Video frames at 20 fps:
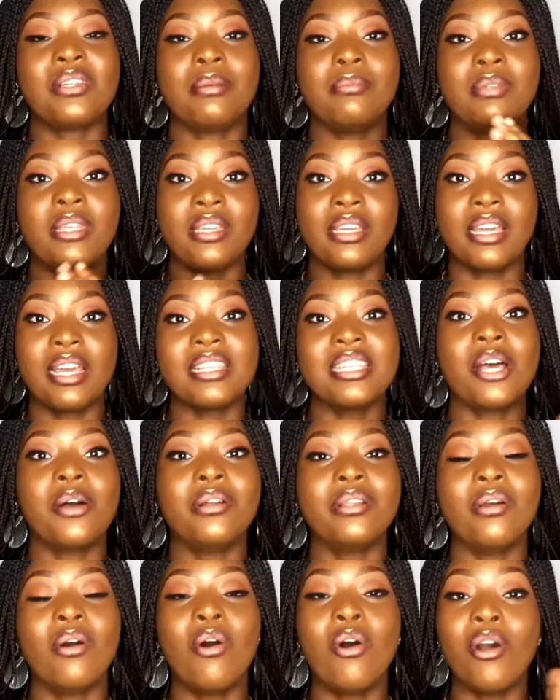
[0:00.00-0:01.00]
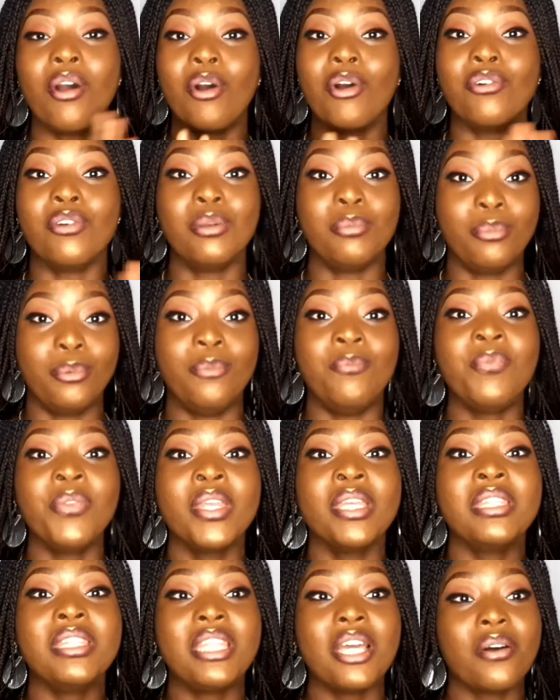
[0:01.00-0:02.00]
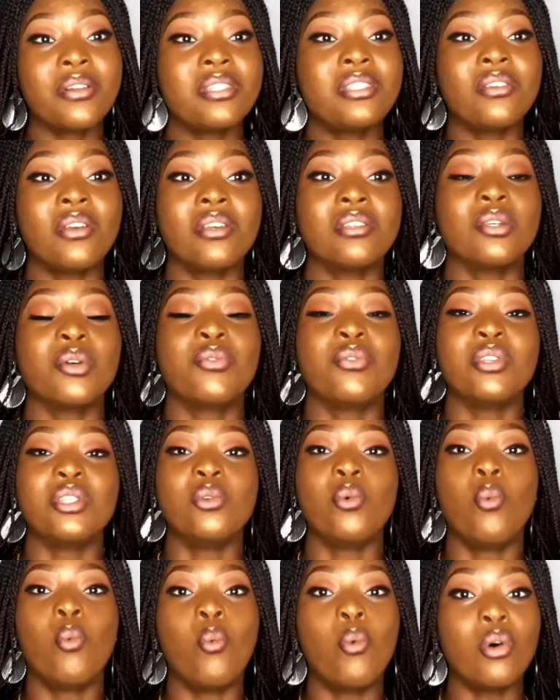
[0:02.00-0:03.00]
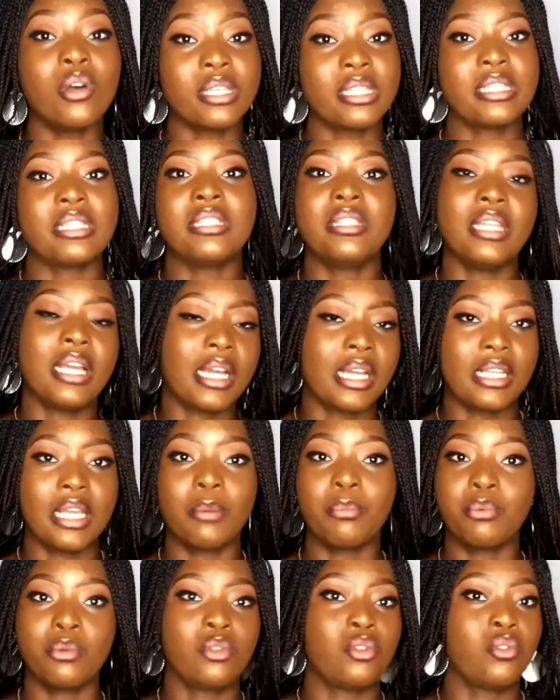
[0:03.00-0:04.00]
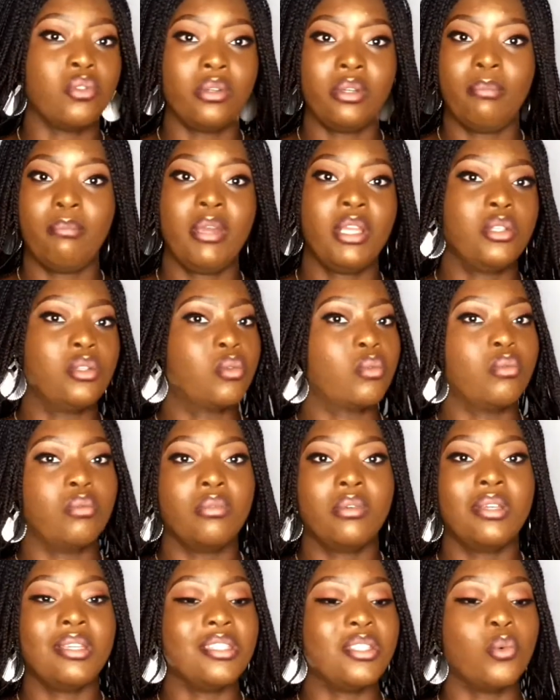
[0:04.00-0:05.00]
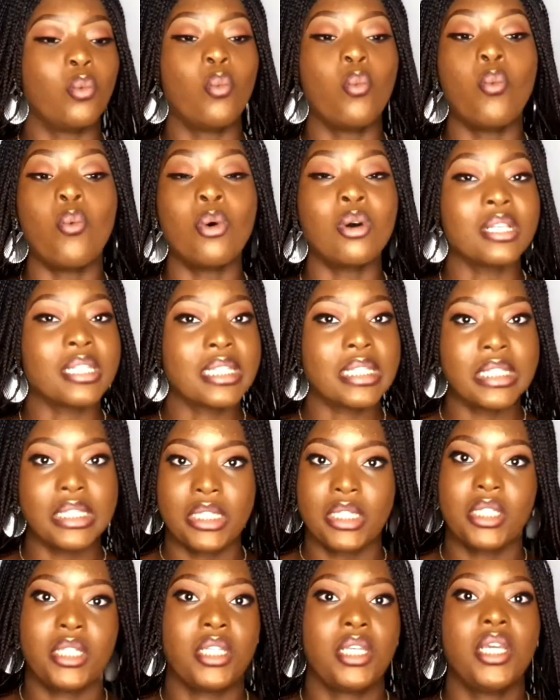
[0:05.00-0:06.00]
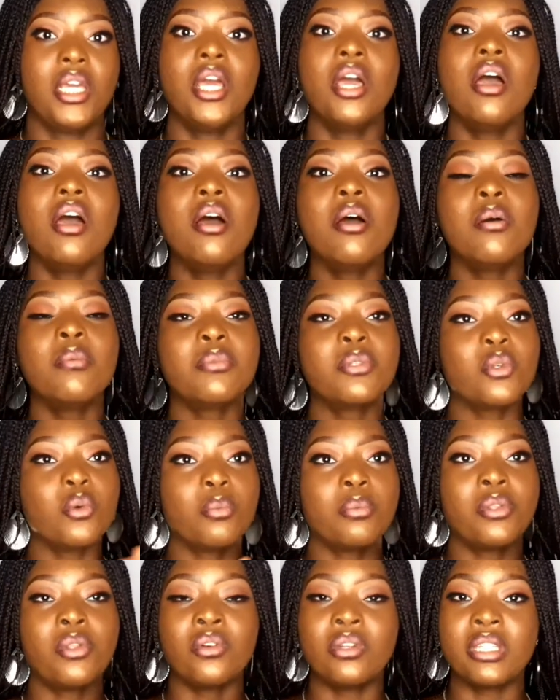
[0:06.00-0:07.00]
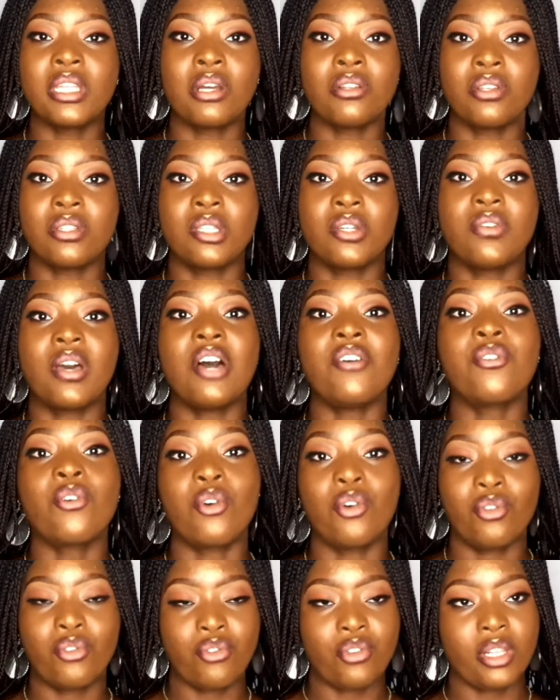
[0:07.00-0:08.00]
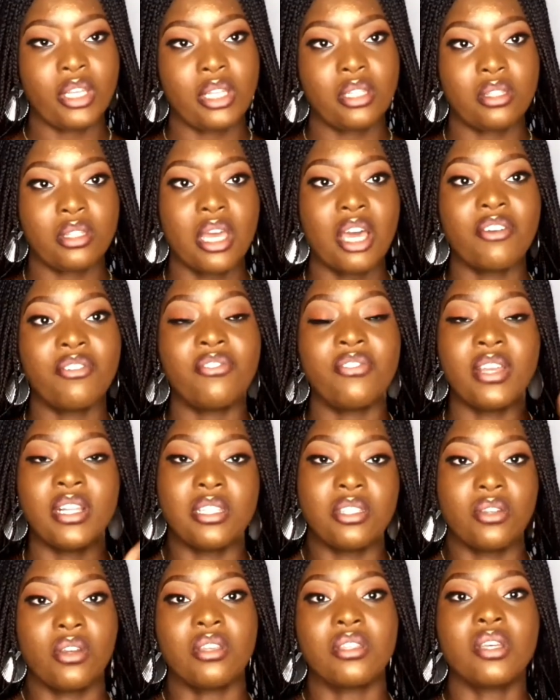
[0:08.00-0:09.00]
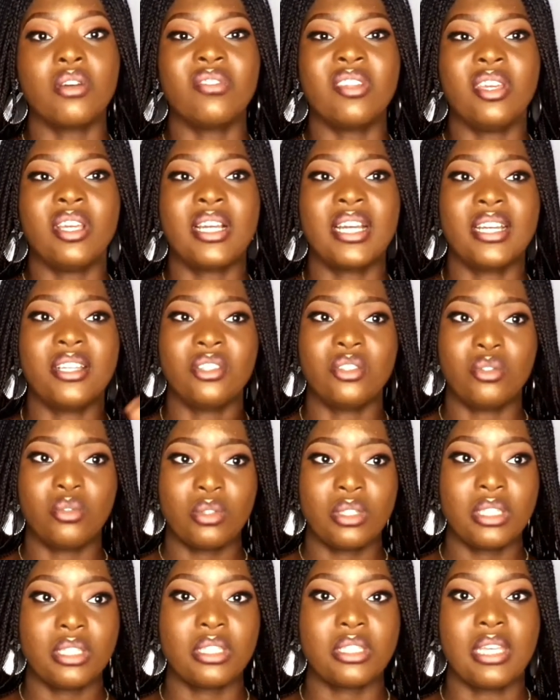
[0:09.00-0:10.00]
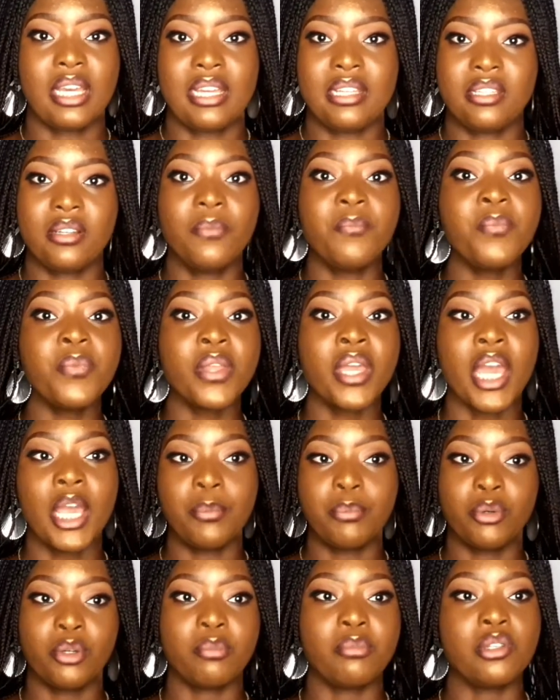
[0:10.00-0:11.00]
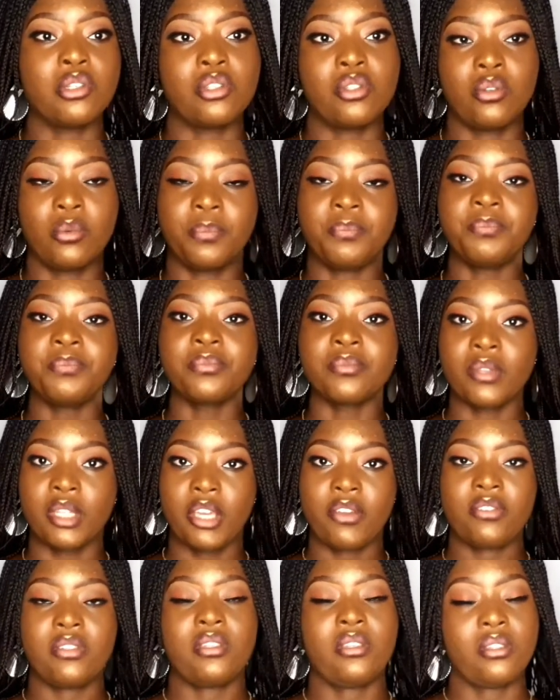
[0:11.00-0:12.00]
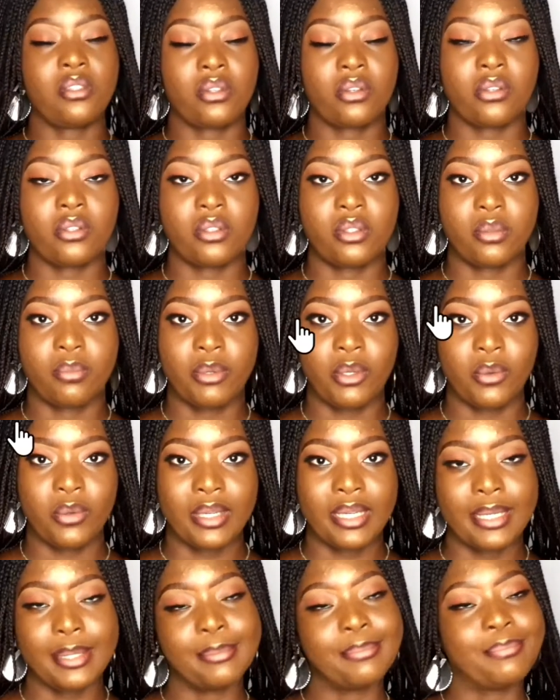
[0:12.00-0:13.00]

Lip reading: I'm telling you guys how horrible. Doubting yourself is the worst thing that can happen to you in med school. It's the worst thing. So don't doubt yourself. Have confidence. Have faith in yourself that you can do this. And I promise you, everything is going to be okay.